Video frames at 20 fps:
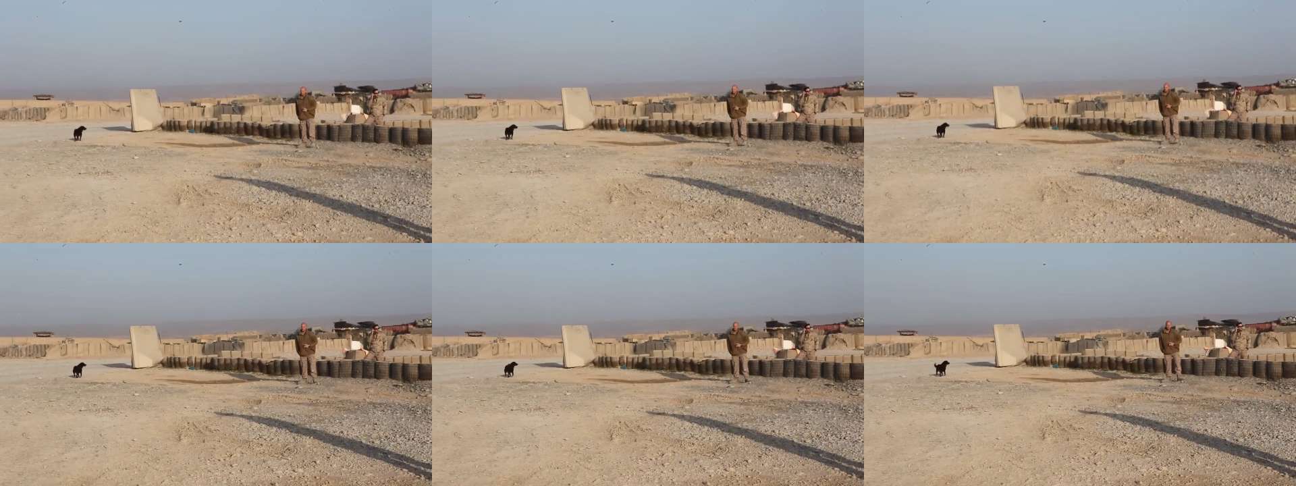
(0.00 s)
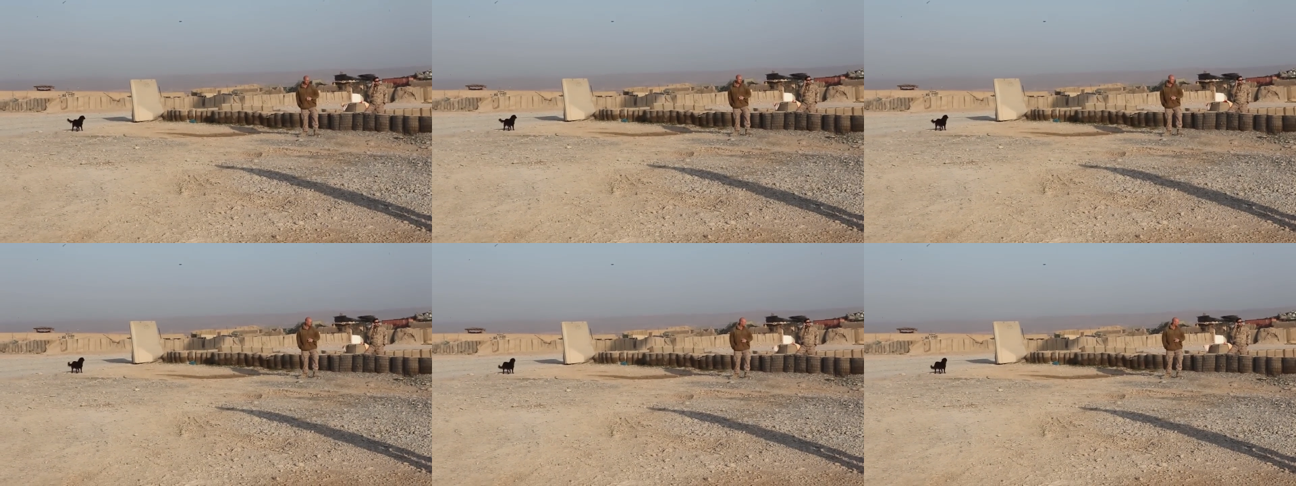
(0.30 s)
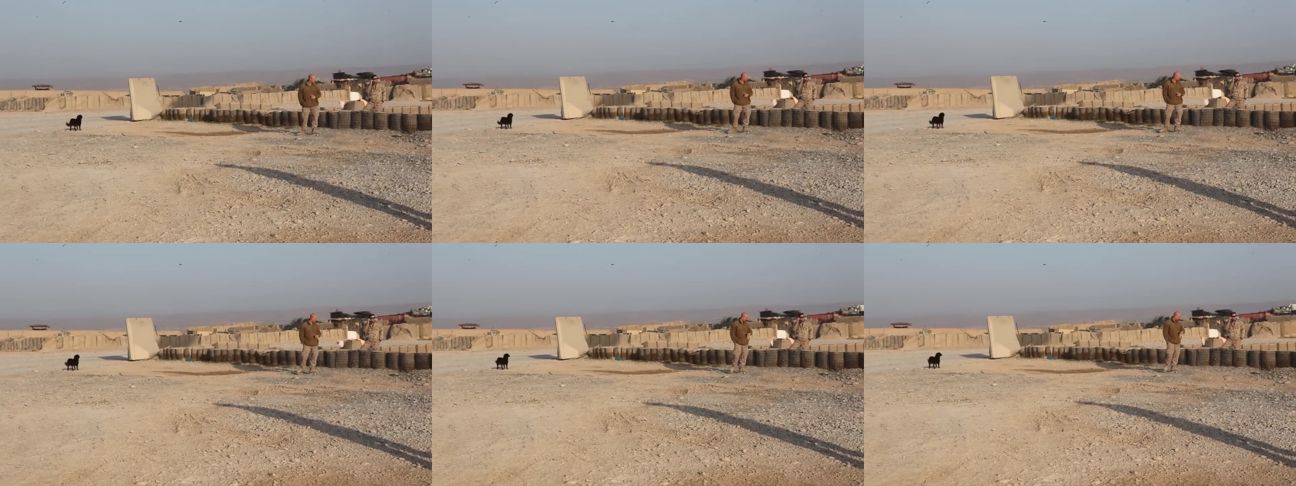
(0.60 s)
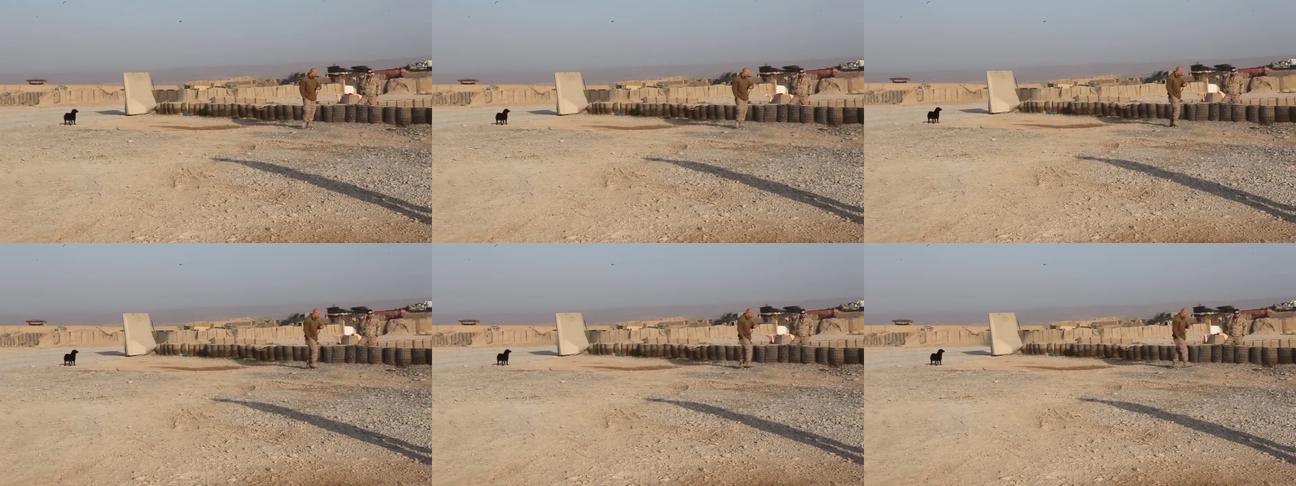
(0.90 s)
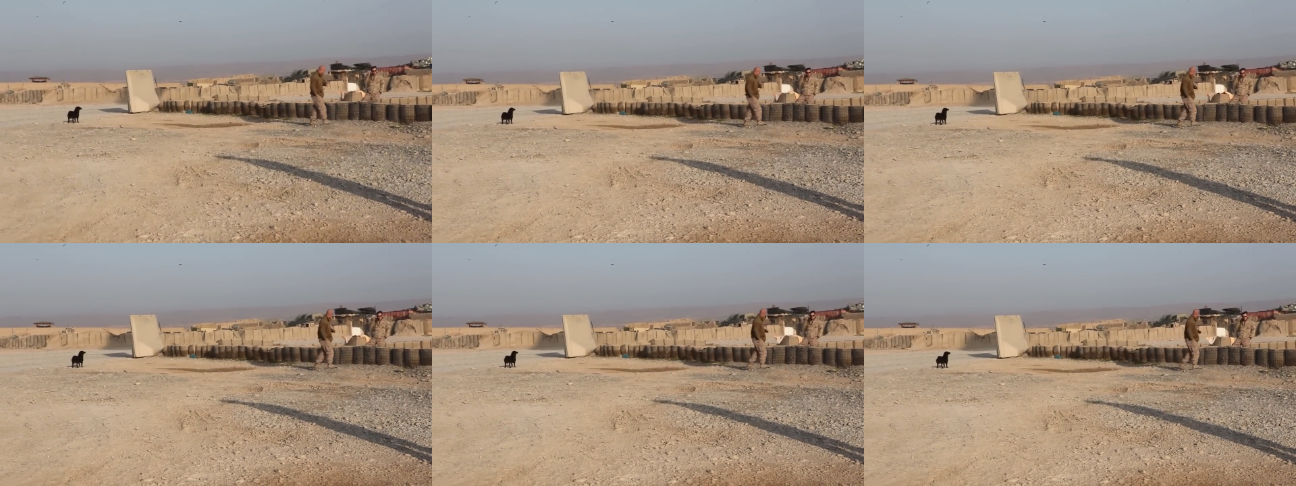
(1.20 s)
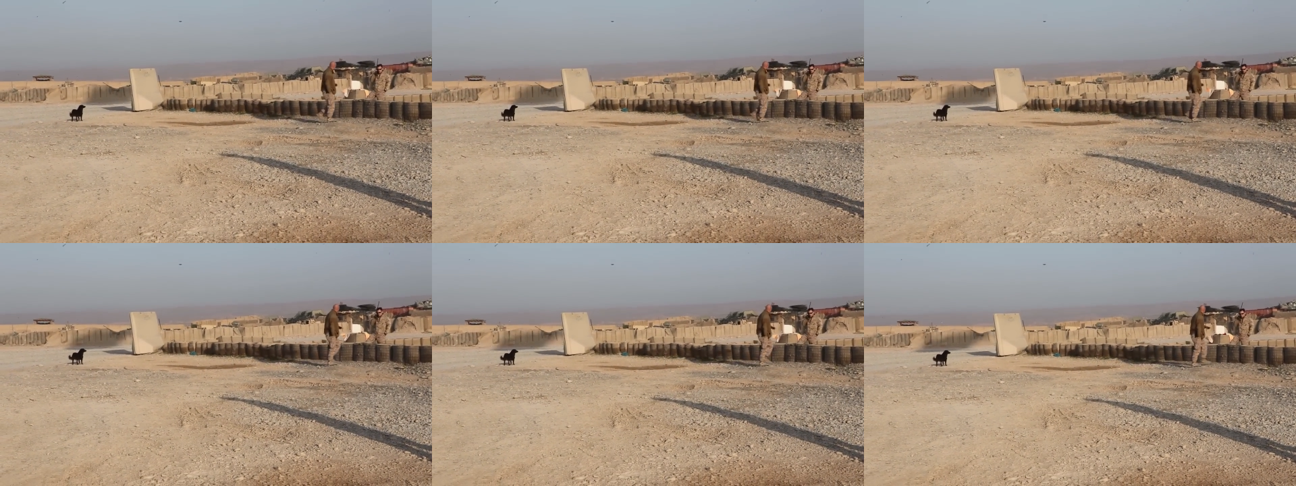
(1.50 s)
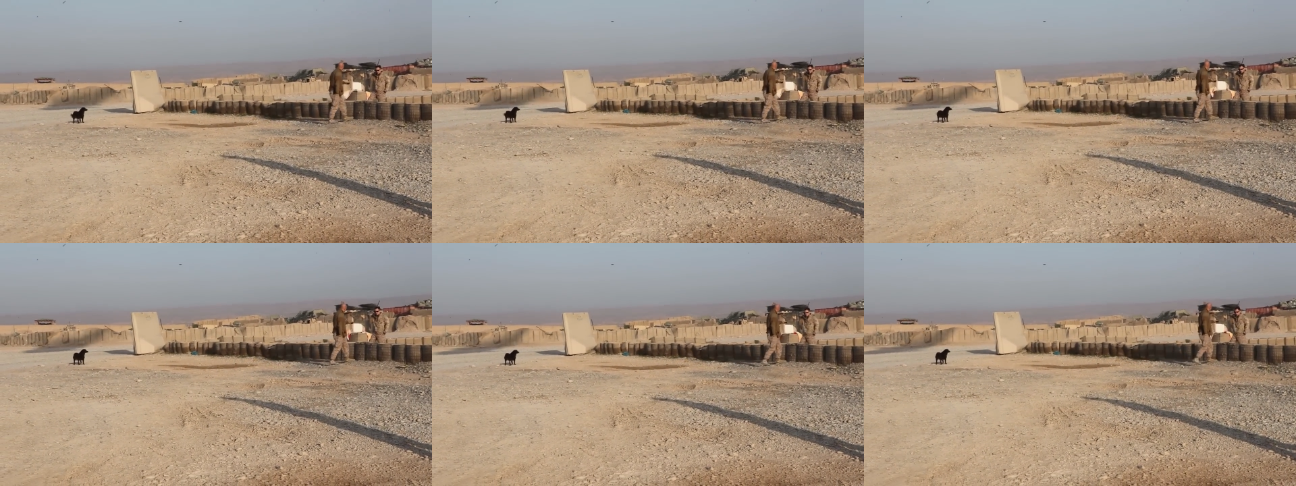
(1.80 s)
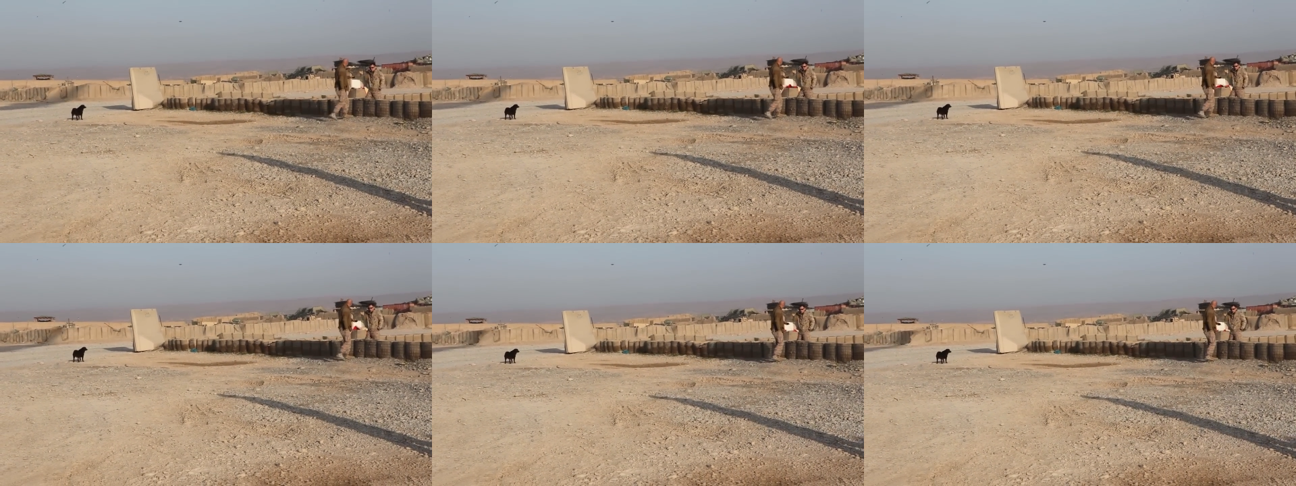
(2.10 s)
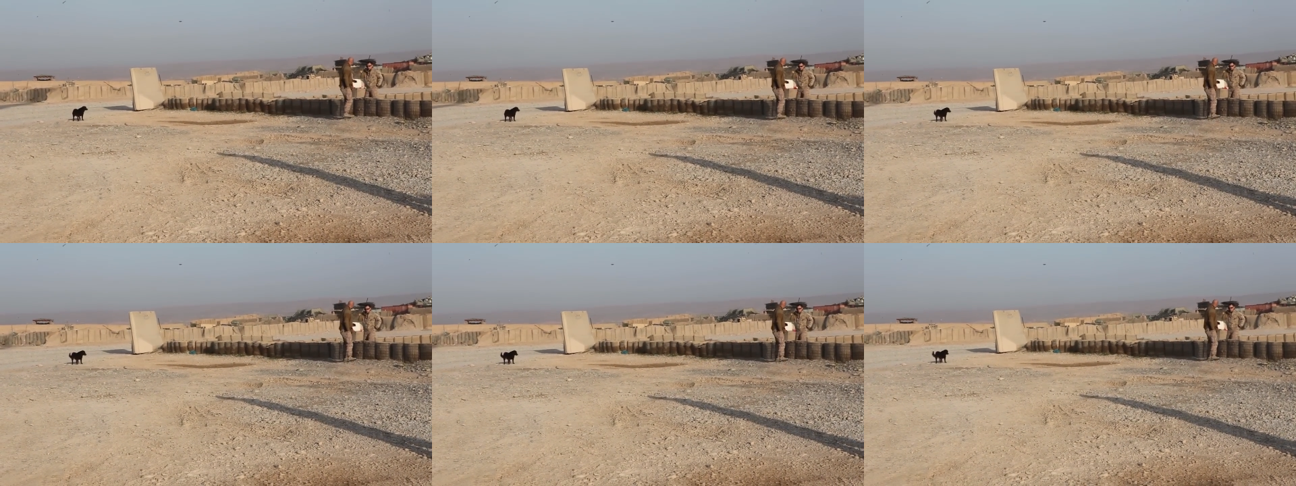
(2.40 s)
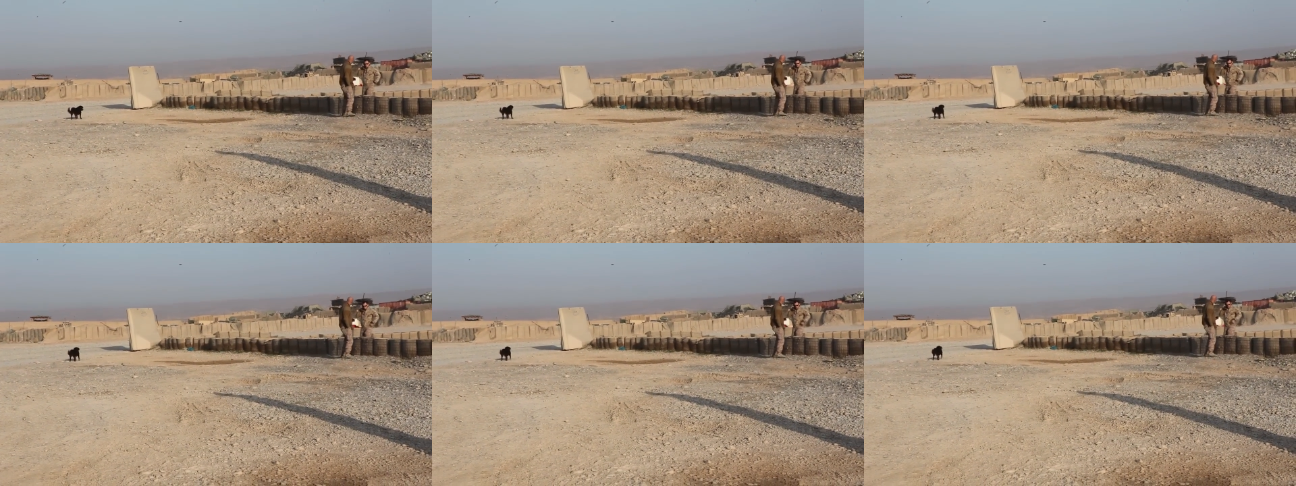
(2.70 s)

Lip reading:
[unreadable: no face in view]